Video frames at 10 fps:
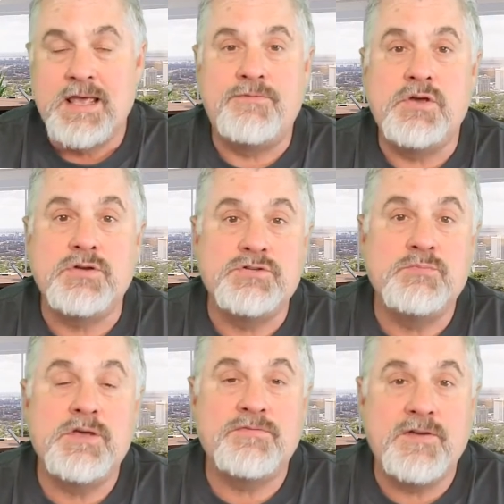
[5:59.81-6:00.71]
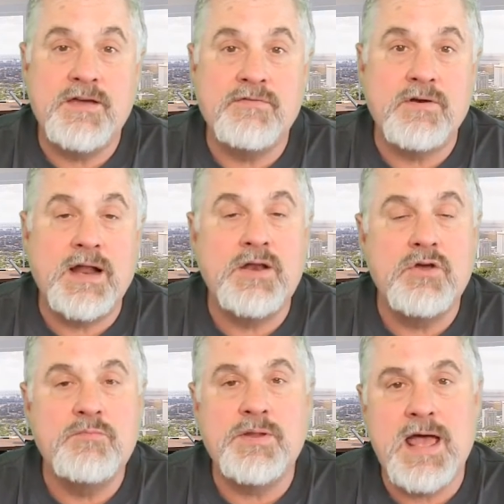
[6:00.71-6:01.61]
If you could do me a favor, and I know
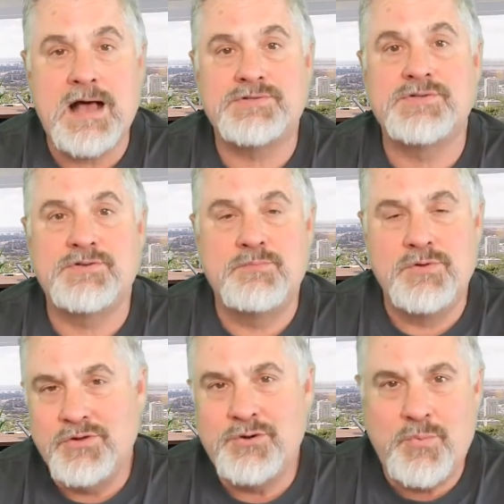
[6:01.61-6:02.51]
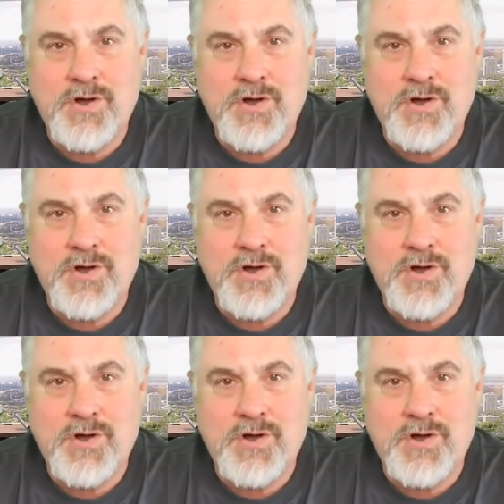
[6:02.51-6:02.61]
you've been asked this a million and